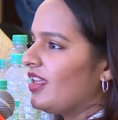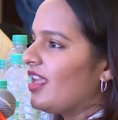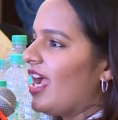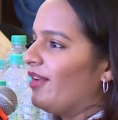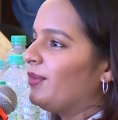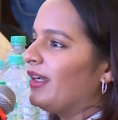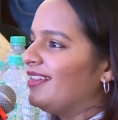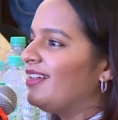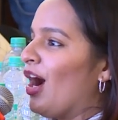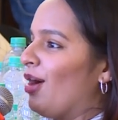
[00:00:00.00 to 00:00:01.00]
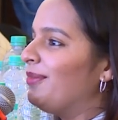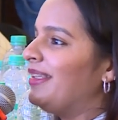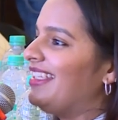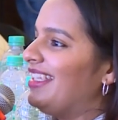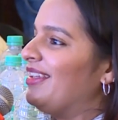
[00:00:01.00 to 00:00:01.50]
I wonder how
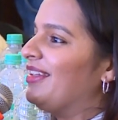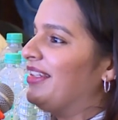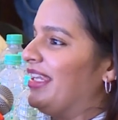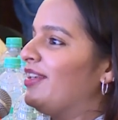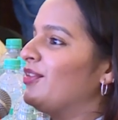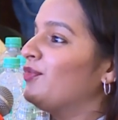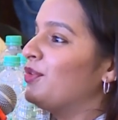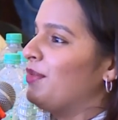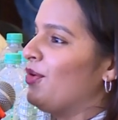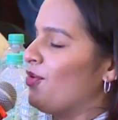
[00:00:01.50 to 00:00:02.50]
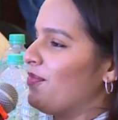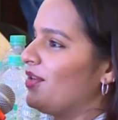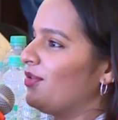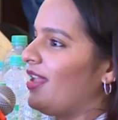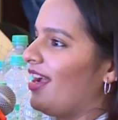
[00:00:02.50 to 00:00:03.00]
many creators would be open
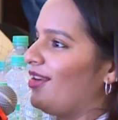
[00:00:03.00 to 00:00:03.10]
to that